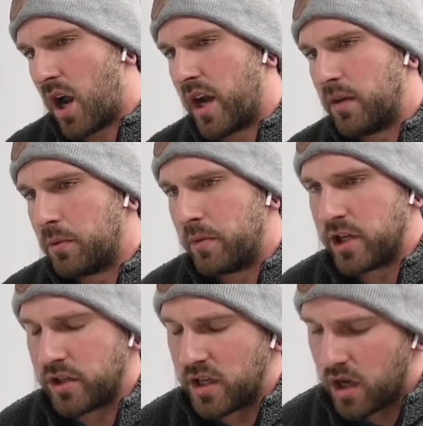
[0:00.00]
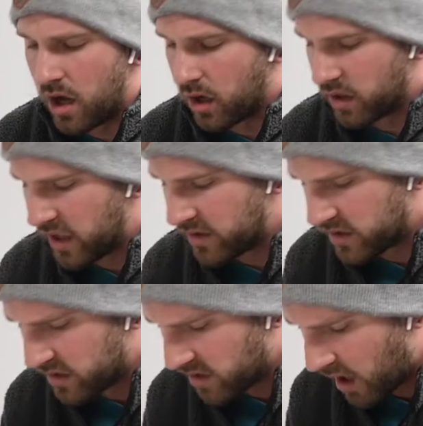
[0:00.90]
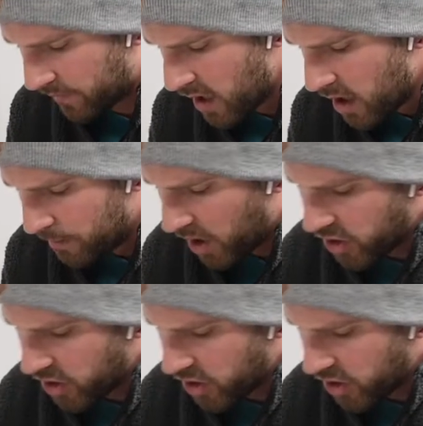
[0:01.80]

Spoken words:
how to implement your e-collar into things and stuff.